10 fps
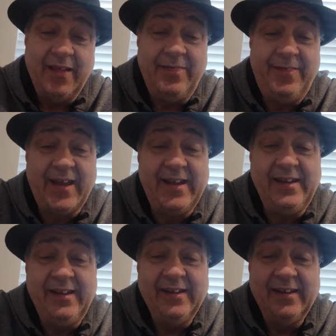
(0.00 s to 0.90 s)

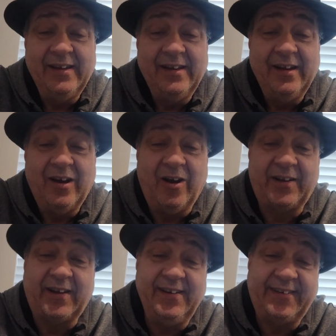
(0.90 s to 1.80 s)
They are
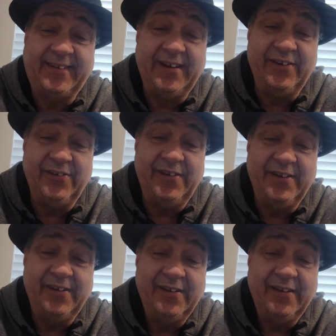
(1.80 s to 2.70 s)
considered
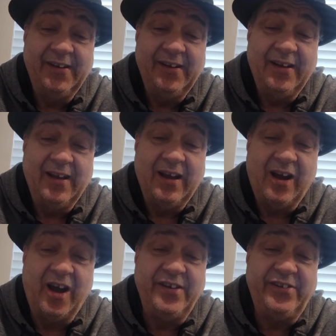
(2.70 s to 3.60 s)

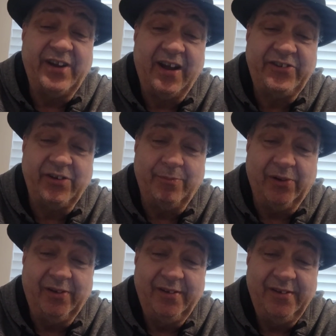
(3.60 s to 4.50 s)

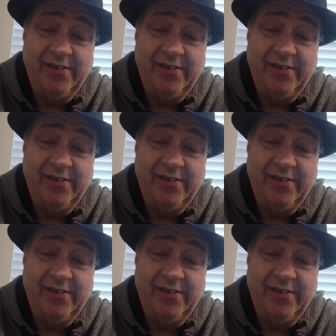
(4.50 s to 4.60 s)
untouchable.